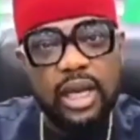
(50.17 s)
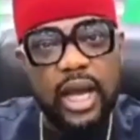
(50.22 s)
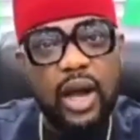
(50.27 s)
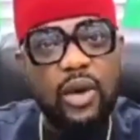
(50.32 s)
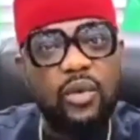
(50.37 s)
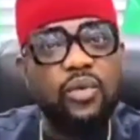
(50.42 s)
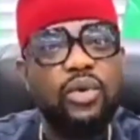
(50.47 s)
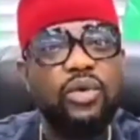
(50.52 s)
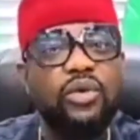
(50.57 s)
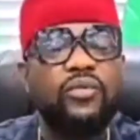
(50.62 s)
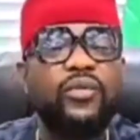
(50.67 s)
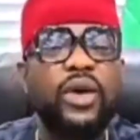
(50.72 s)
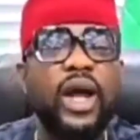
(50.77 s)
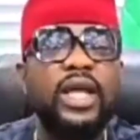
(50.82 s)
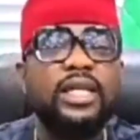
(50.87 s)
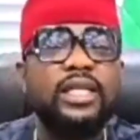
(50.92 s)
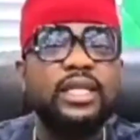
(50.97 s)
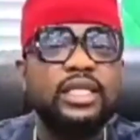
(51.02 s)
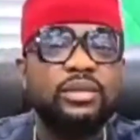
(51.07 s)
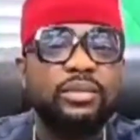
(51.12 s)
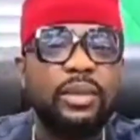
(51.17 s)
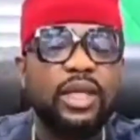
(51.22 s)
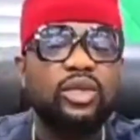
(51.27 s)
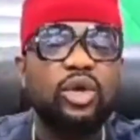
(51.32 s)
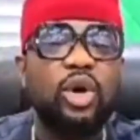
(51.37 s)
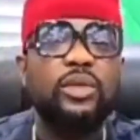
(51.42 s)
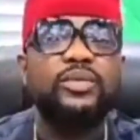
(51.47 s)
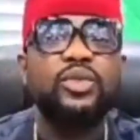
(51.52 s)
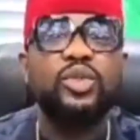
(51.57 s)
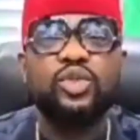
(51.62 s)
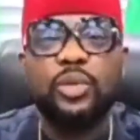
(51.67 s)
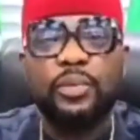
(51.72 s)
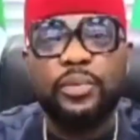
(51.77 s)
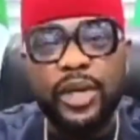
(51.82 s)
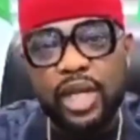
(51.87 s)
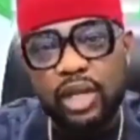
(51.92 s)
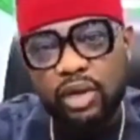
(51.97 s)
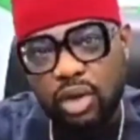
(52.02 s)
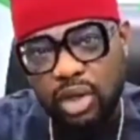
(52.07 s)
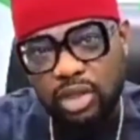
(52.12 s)
And we'll fight this matter up to
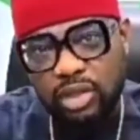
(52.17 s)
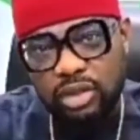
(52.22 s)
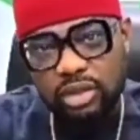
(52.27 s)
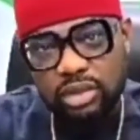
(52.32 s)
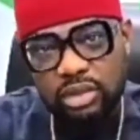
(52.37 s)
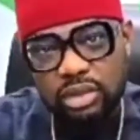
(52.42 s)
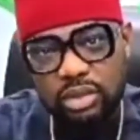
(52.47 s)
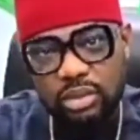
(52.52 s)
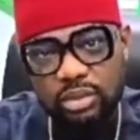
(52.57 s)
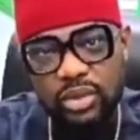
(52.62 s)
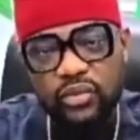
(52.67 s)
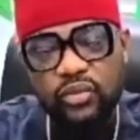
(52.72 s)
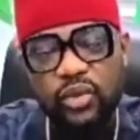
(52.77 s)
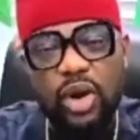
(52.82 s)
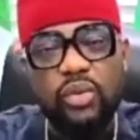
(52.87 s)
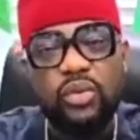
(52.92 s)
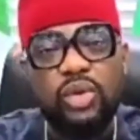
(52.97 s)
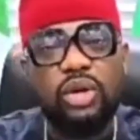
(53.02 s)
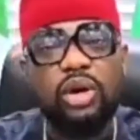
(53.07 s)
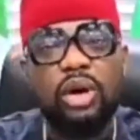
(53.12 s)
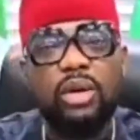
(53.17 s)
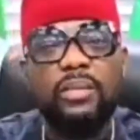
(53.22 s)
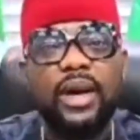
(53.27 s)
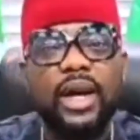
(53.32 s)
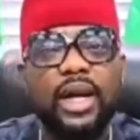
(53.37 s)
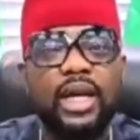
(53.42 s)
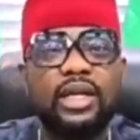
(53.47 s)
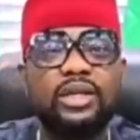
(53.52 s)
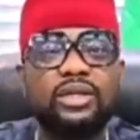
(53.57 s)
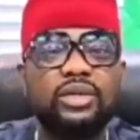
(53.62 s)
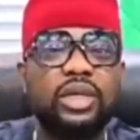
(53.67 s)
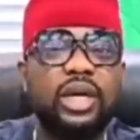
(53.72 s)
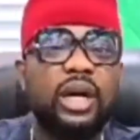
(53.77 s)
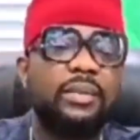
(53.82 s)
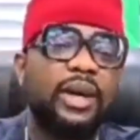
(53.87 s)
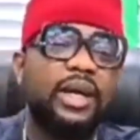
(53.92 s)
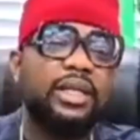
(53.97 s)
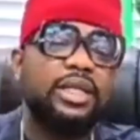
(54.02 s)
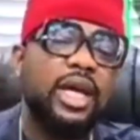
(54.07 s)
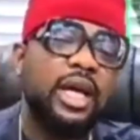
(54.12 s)
Supreme Court before we come back and talk
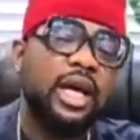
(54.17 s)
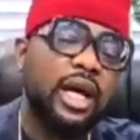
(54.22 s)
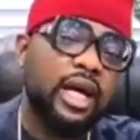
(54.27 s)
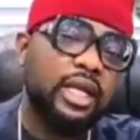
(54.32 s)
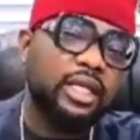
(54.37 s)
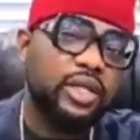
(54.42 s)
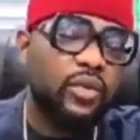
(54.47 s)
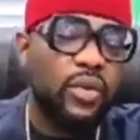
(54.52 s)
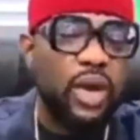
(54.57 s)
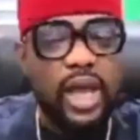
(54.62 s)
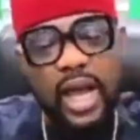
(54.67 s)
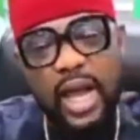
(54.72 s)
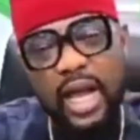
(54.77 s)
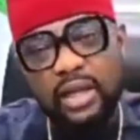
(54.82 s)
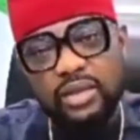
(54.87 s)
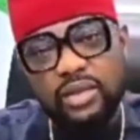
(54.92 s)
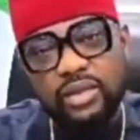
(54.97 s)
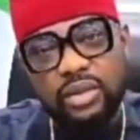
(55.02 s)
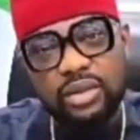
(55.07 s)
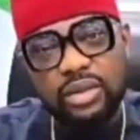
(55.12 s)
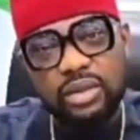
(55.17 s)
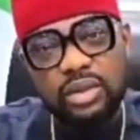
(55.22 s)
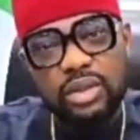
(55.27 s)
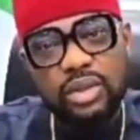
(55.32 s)
about the way out.